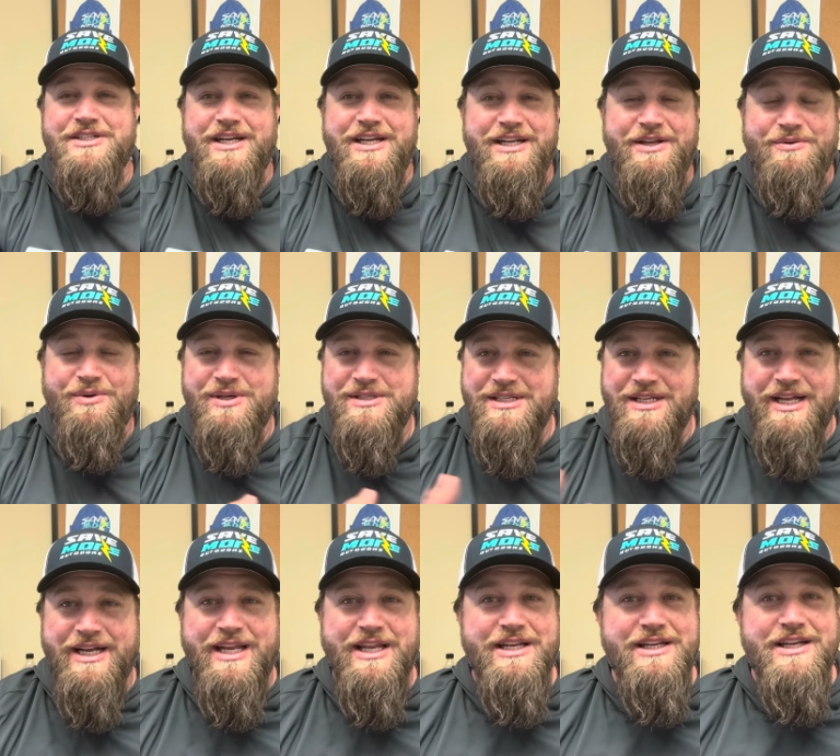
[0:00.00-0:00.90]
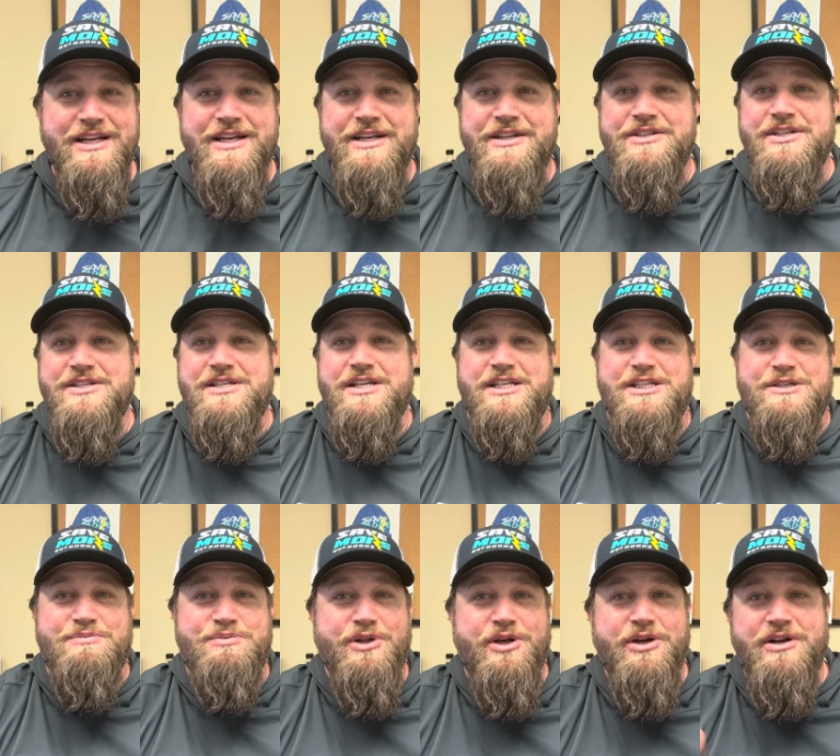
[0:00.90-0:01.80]
It wasn't like it just
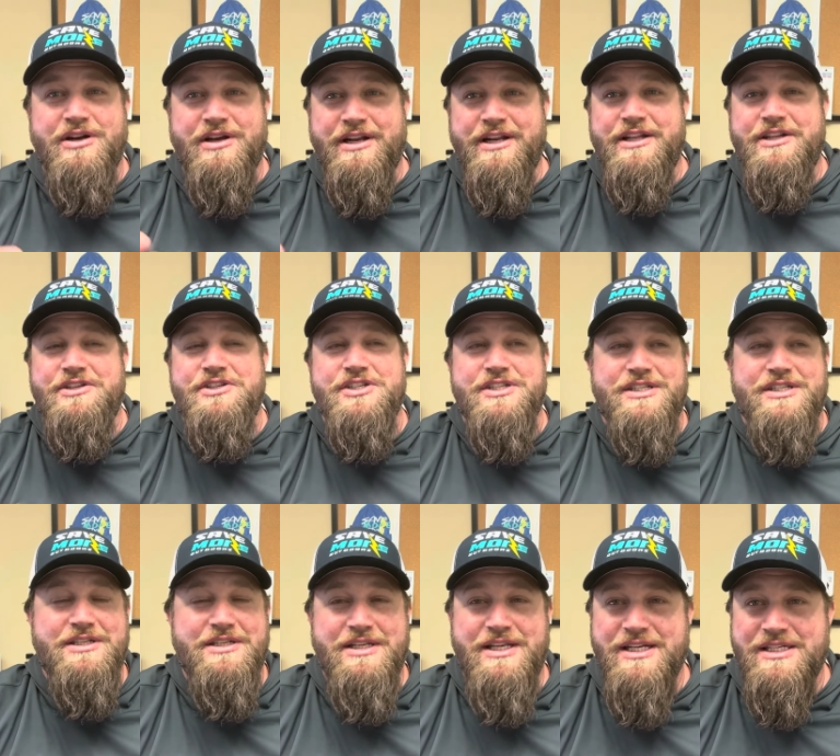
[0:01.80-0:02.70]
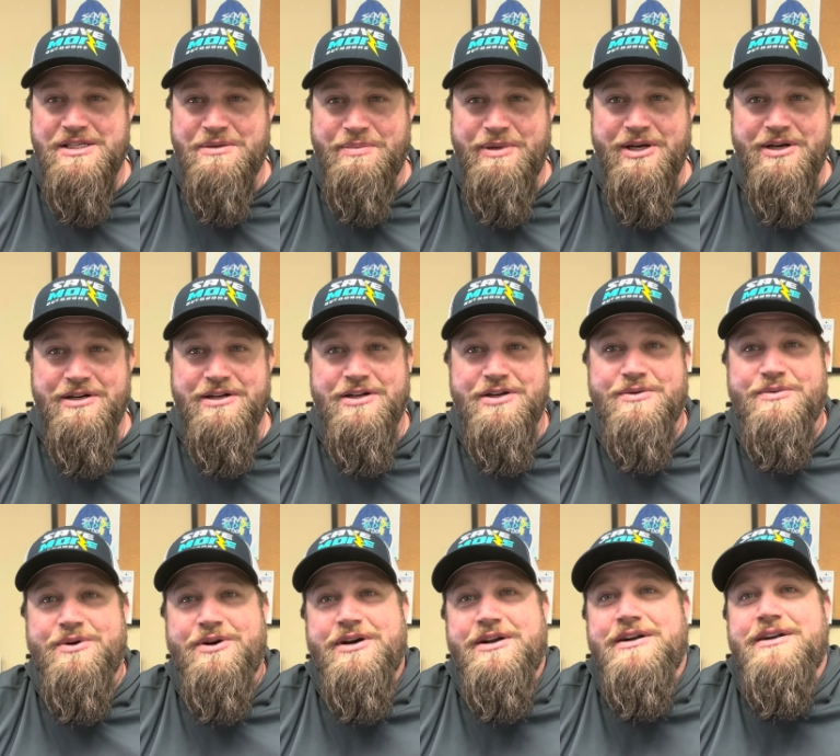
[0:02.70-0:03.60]
exploded on it. It just disappeared
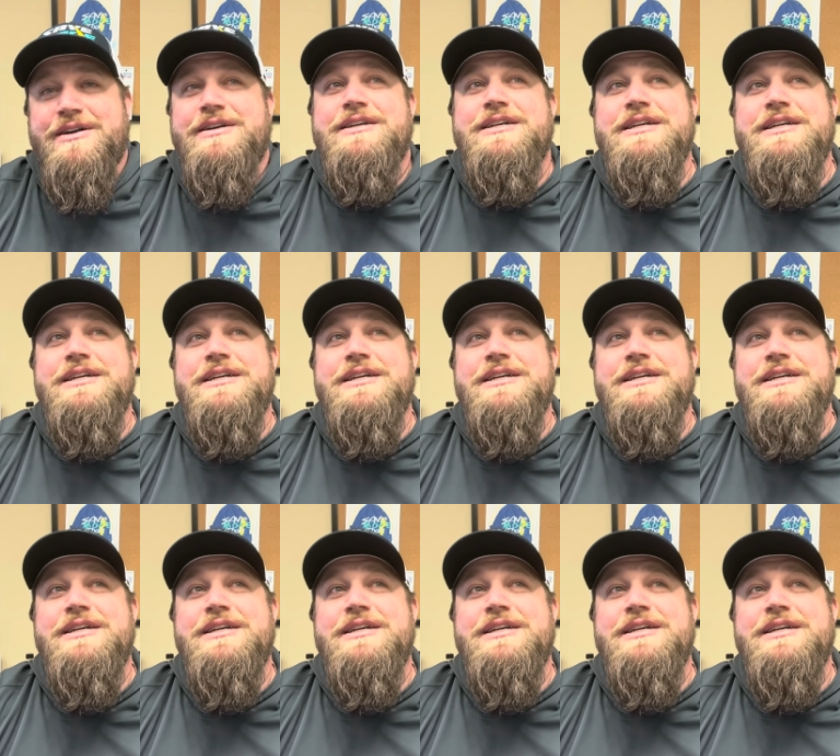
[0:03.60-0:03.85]
underwater,